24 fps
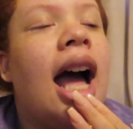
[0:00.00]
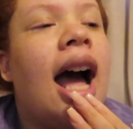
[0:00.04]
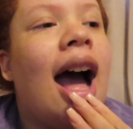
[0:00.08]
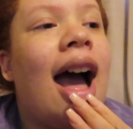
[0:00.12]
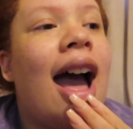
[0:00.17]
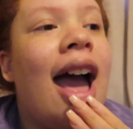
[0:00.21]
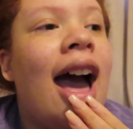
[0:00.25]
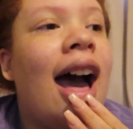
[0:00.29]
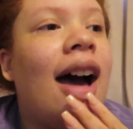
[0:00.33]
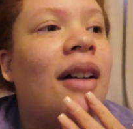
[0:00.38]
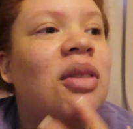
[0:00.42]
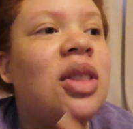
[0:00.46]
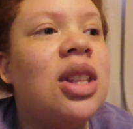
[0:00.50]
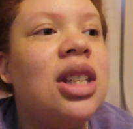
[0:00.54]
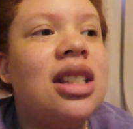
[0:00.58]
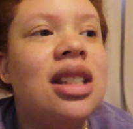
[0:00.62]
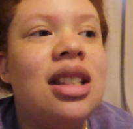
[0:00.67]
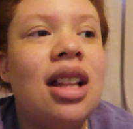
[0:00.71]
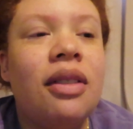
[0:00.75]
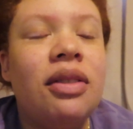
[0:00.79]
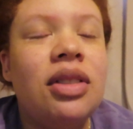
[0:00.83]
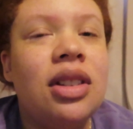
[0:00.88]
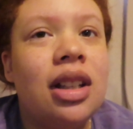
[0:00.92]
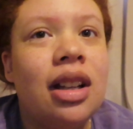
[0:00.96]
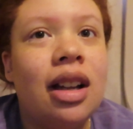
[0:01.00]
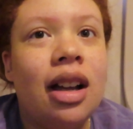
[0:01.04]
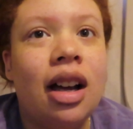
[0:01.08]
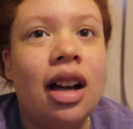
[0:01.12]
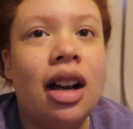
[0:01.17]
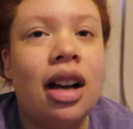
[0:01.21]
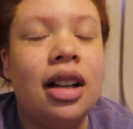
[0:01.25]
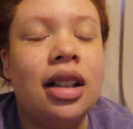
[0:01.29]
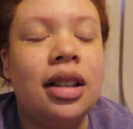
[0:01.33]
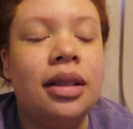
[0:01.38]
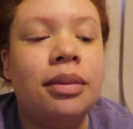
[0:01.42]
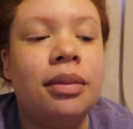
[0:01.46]
I have the stuff
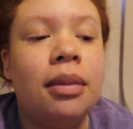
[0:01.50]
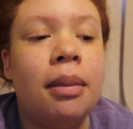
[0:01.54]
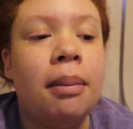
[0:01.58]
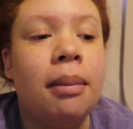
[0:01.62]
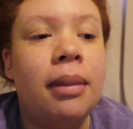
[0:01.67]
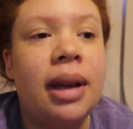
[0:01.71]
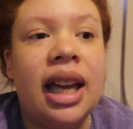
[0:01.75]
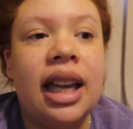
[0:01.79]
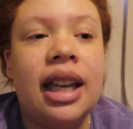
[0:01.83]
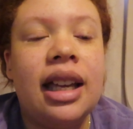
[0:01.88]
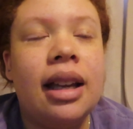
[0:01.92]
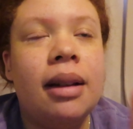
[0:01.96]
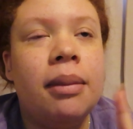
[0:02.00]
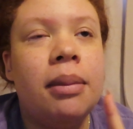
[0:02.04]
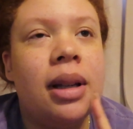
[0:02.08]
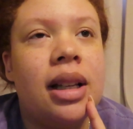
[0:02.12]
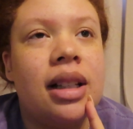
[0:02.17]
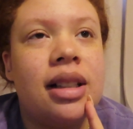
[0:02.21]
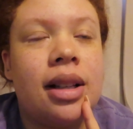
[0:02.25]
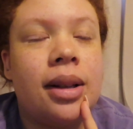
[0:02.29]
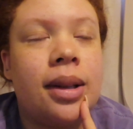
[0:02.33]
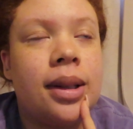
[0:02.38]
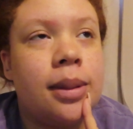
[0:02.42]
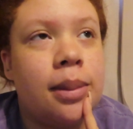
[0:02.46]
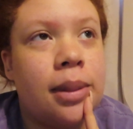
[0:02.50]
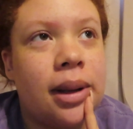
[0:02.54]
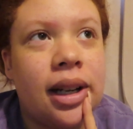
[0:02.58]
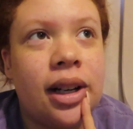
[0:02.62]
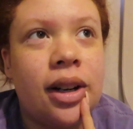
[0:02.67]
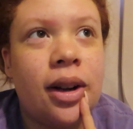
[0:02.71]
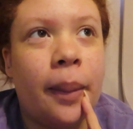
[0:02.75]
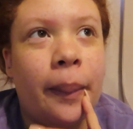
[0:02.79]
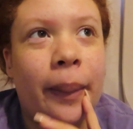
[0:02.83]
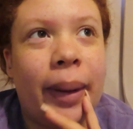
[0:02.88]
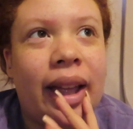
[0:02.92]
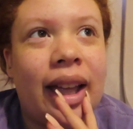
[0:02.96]
to make it because I was
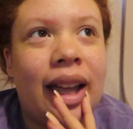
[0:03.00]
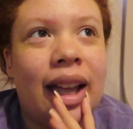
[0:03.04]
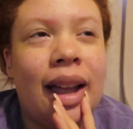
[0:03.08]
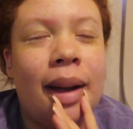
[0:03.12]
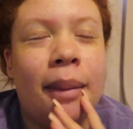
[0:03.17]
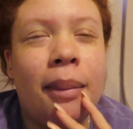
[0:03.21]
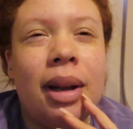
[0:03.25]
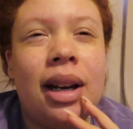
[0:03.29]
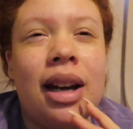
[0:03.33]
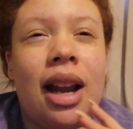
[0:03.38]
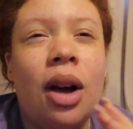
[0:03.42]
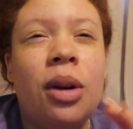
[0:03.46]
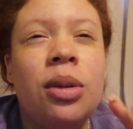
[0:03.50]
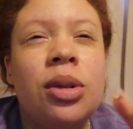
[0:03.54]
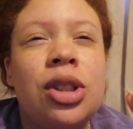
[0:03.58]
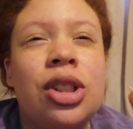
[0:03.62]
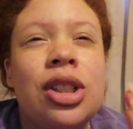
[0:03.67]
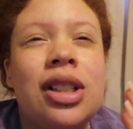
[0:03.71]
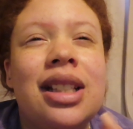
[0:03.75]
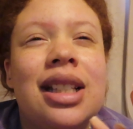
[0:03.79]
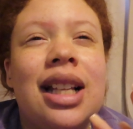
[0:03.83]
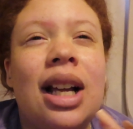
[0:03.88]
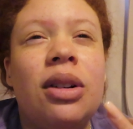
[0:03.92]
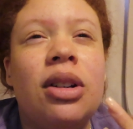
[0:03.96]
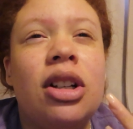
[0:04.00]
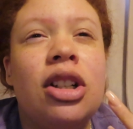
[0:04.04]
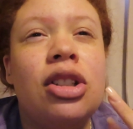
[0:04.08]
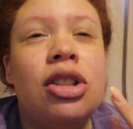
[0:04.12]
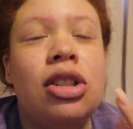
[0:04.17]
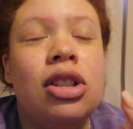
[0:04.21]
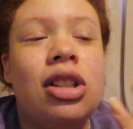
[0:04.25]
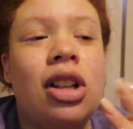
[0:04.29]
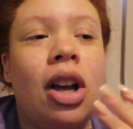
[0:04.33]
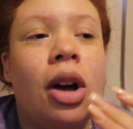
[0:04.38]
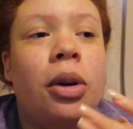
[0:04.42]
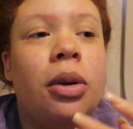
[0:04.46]
planning on making it, but now it's just sounding
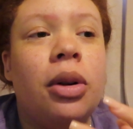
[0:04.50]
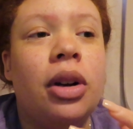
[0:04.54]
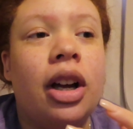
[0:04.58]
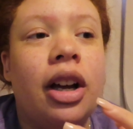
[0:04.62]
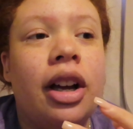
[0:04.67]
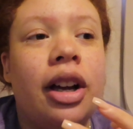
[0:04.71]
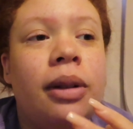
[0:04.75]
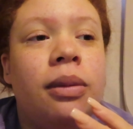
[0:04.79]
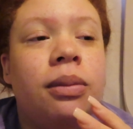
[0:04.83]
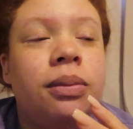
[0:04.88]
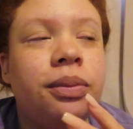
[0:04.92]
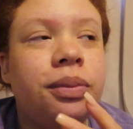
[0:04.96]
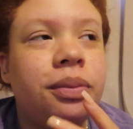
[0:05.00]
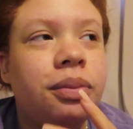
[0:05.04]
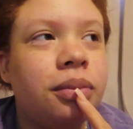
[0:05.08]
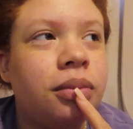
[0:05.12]
so good.